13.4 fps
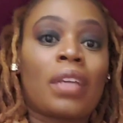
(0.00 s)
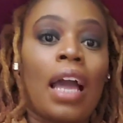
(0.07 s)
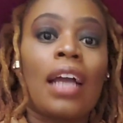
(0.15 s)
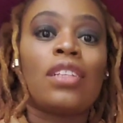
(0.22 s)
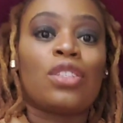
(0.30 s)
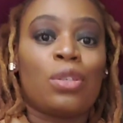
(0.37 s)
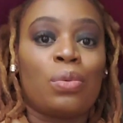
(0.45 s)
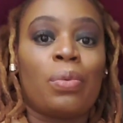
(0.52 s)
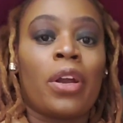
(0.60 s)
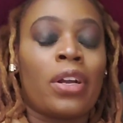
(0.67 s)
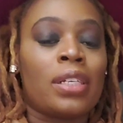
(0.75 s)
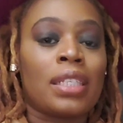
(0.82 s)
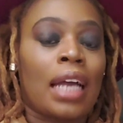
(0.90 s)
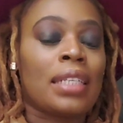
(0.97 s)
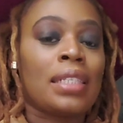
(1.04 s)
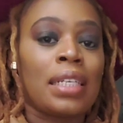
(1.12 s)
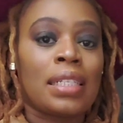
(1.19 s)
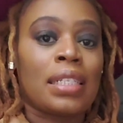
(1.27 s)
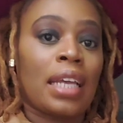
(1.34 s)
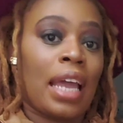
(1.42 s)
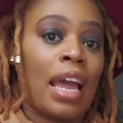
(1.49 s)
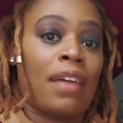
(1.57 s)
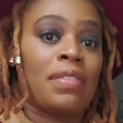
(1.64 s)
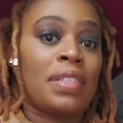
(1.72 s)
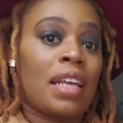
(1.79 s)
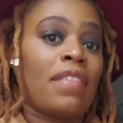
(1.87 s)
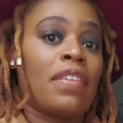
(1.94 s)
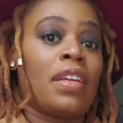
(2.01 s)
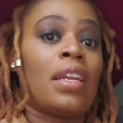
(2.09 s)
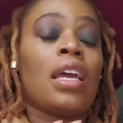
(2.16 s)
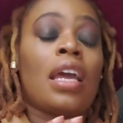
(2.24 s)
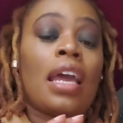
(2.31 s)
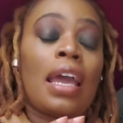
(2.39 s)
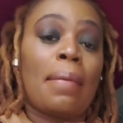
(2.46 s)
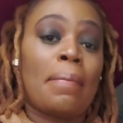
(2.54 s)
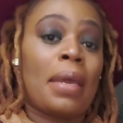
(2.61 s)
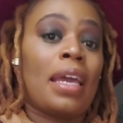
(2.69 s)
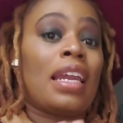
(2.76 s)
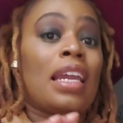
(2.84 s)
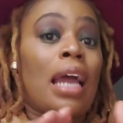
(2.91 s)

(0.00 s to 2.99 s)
I do wear a size 6.5, 7 in men.